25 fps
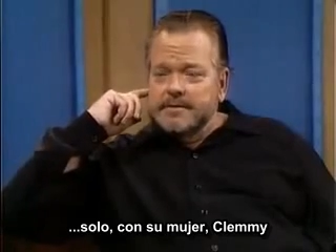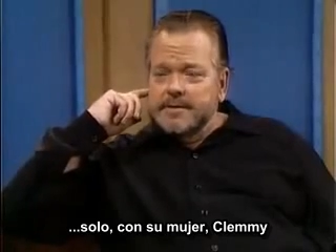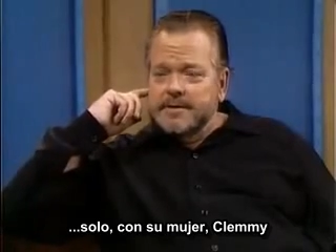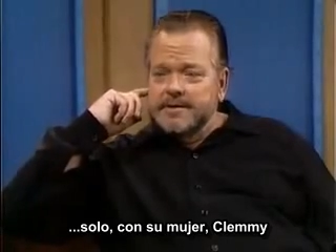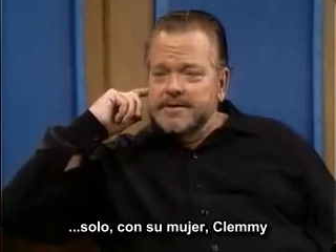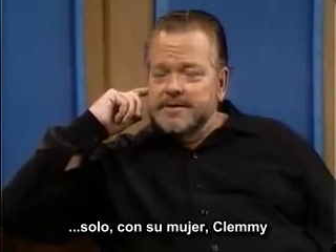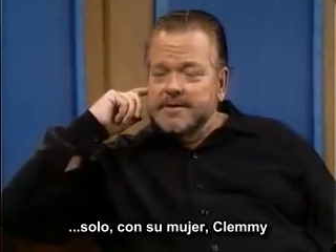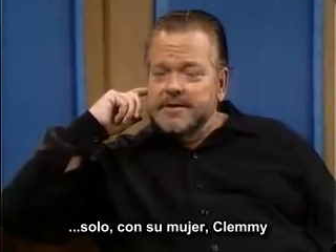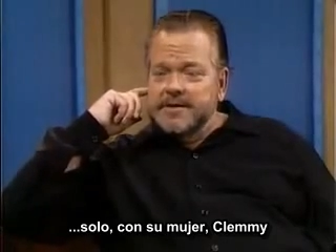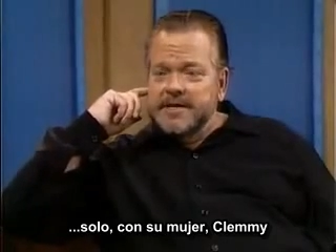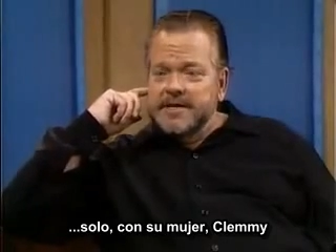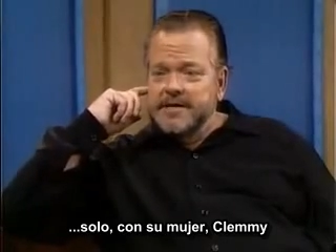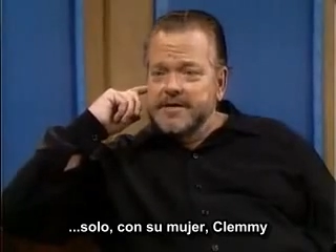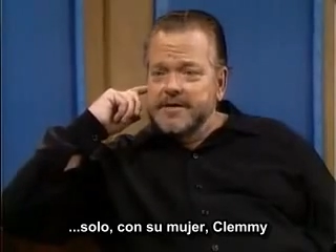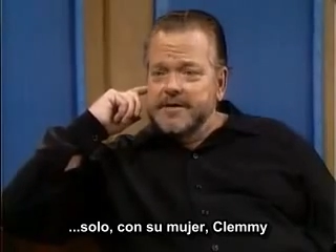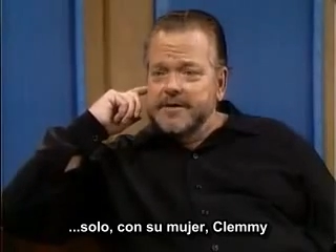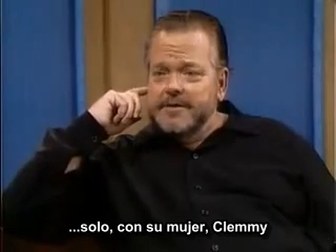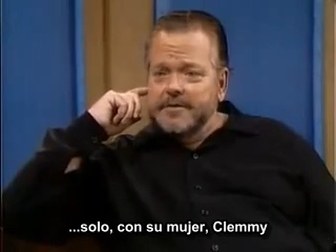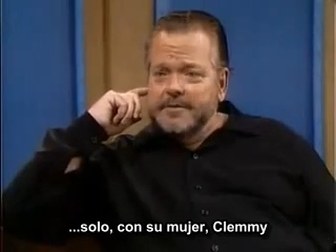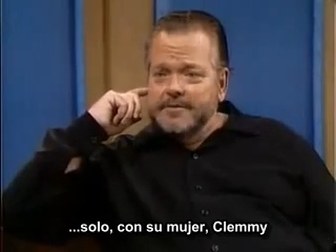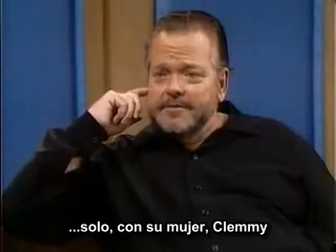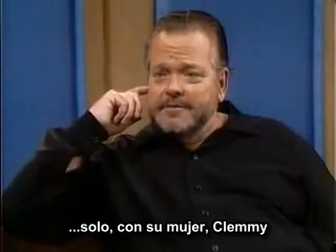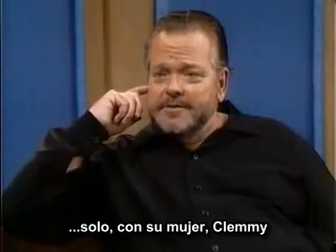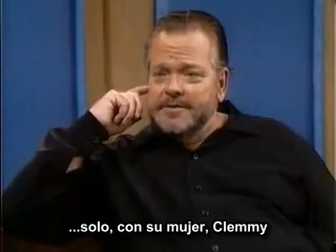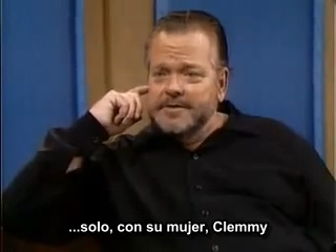at the
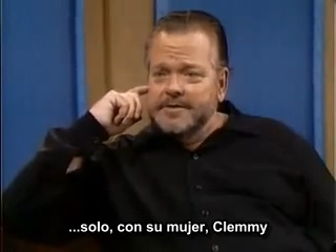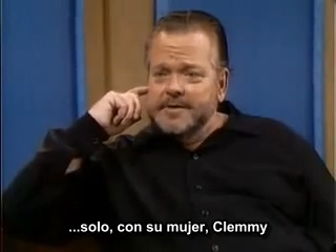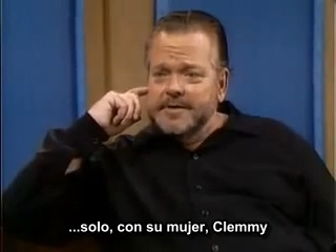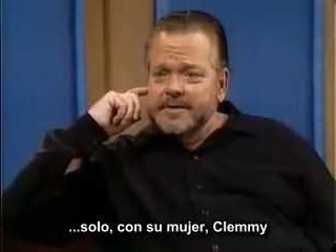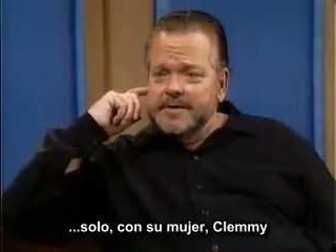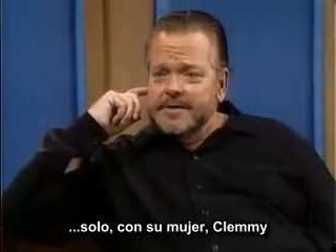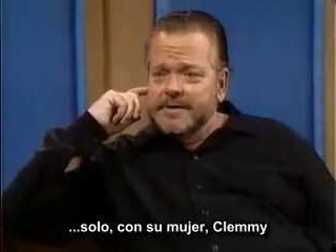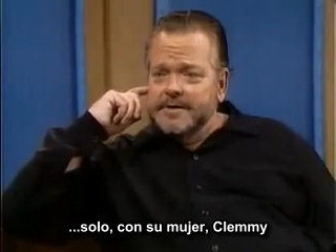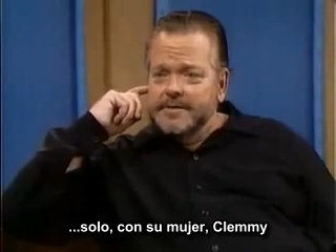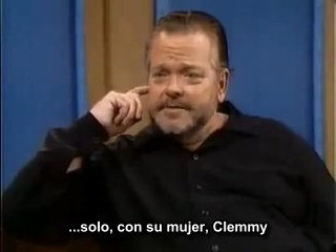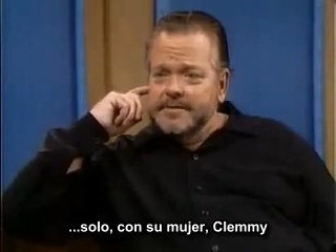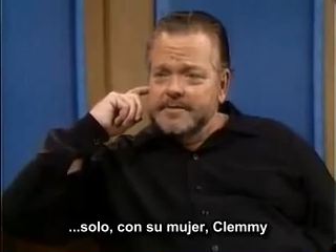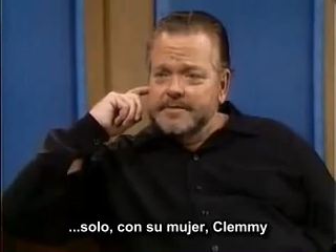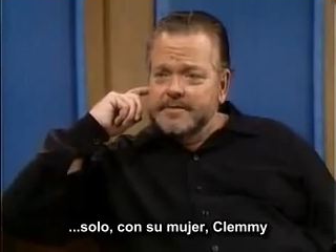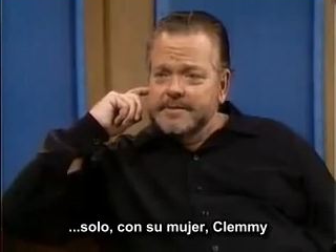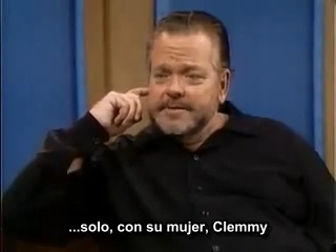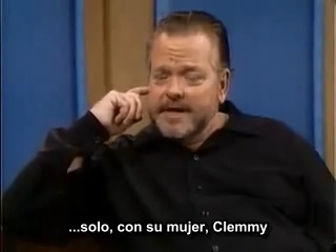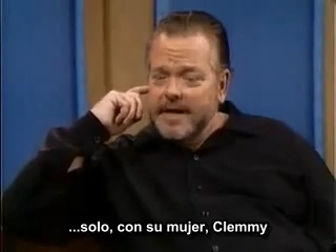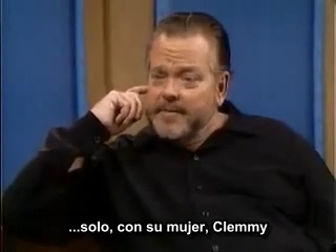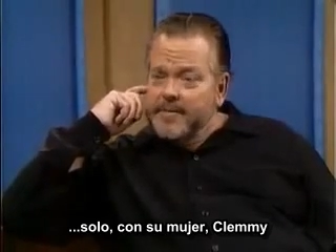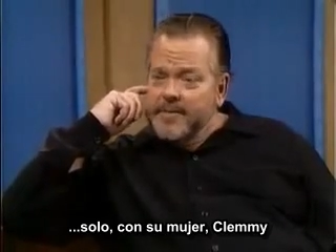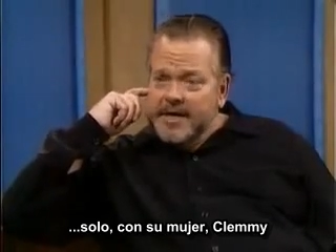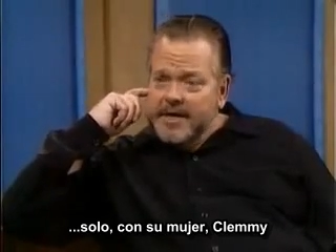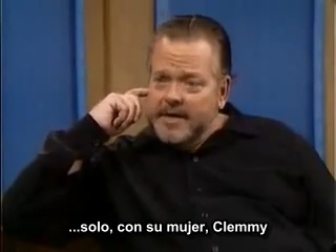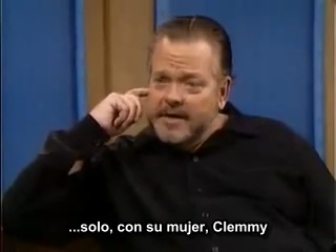Lido with
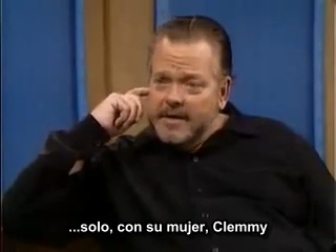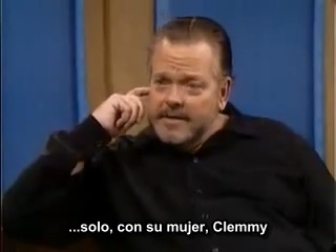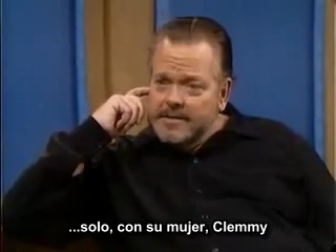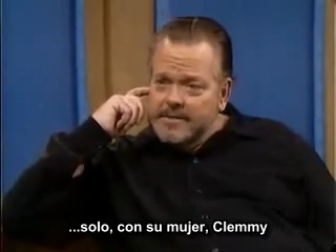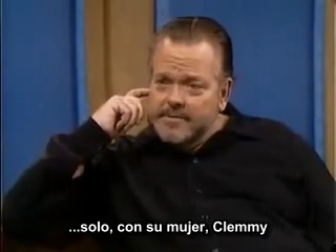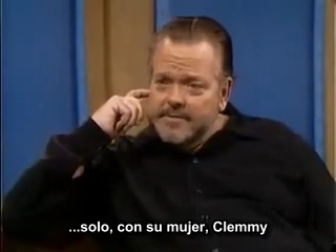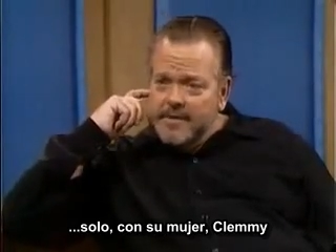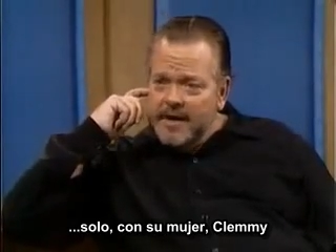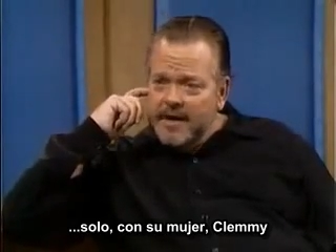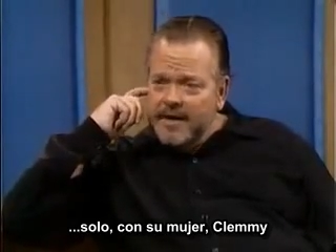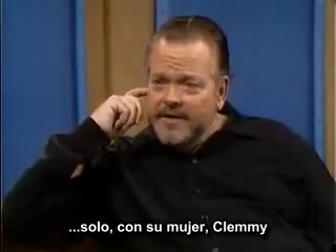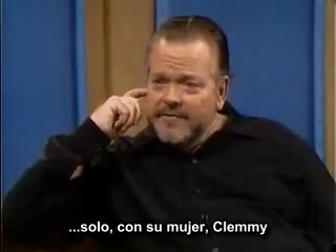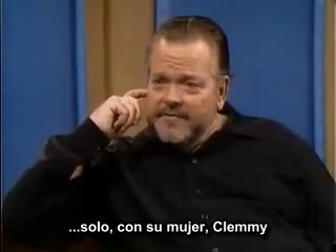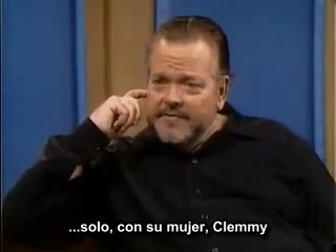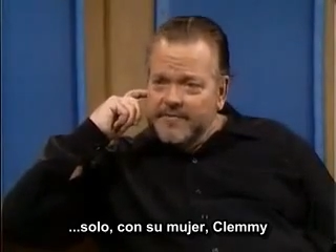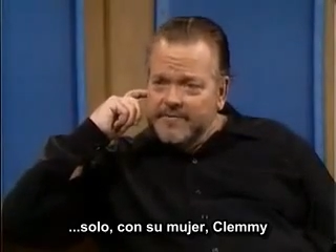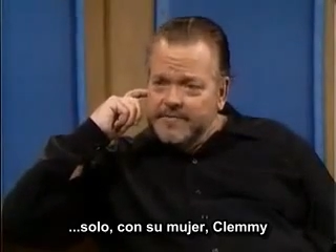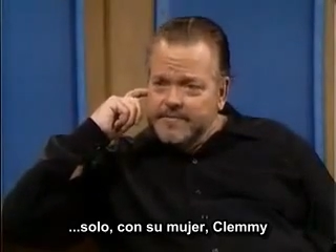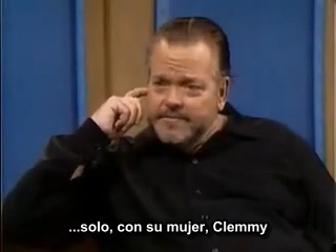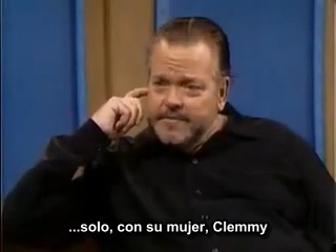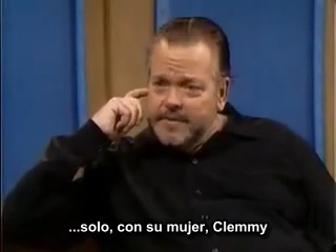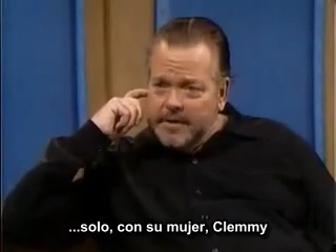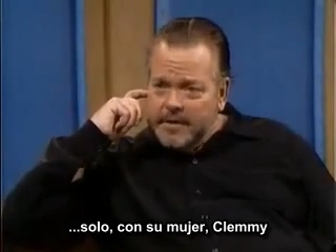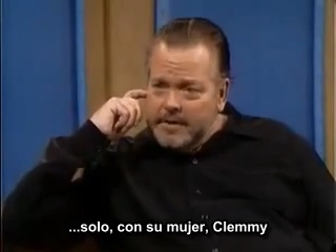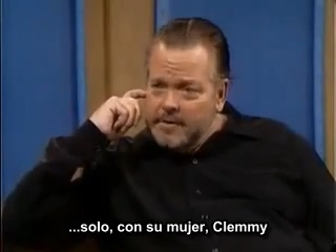Clemmy, his wife,
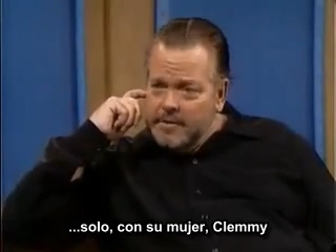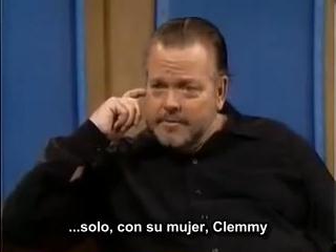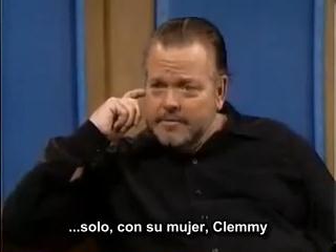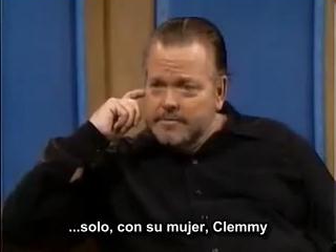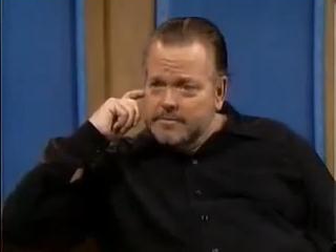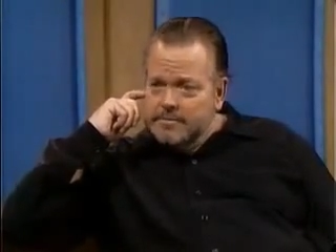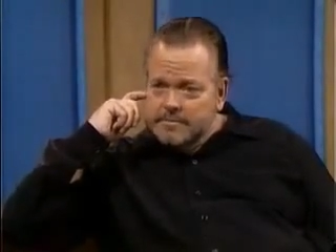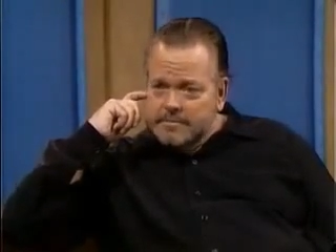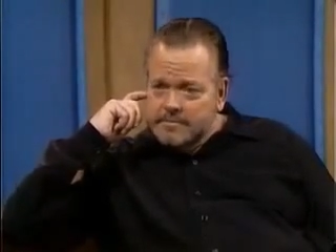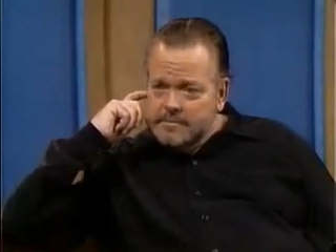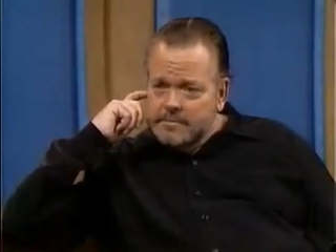alone.